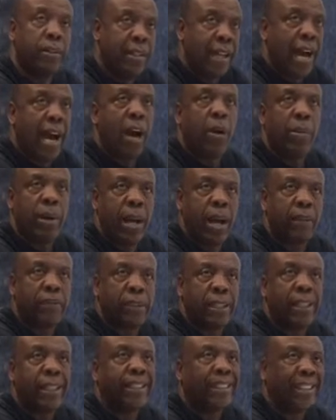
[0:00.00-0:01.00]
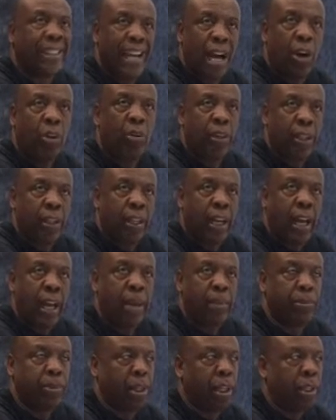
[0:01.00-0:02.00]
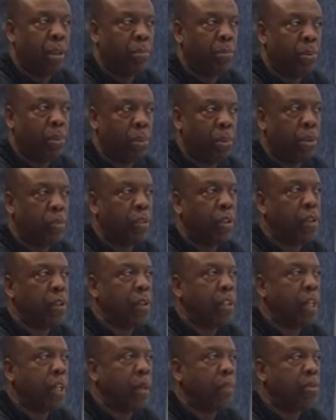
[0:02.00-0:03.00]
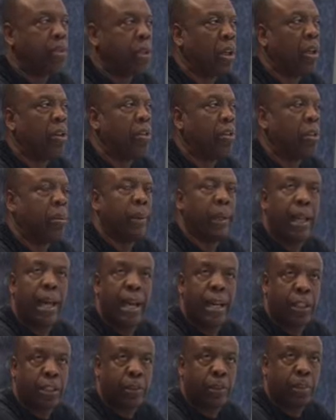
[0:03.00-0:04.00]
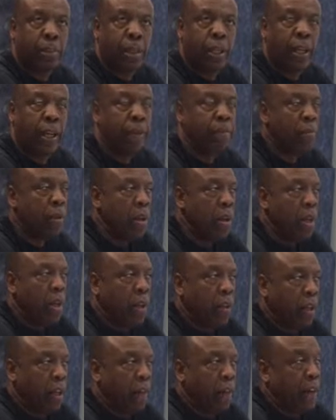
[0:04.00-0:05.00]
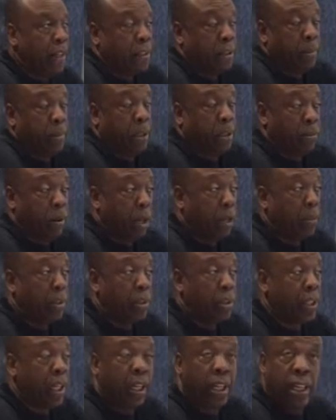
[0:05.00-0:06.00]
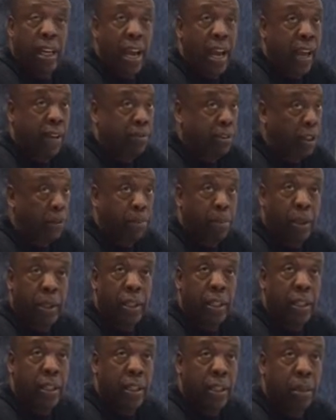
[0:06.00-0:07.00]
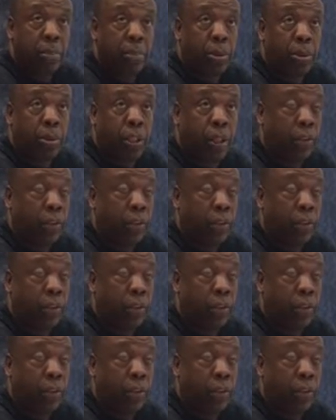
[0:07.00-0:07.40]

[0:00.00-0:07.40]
Now we have to get to counting games. And the more this team starts to relax and play, they've had some incredible second halves at putting that numbers.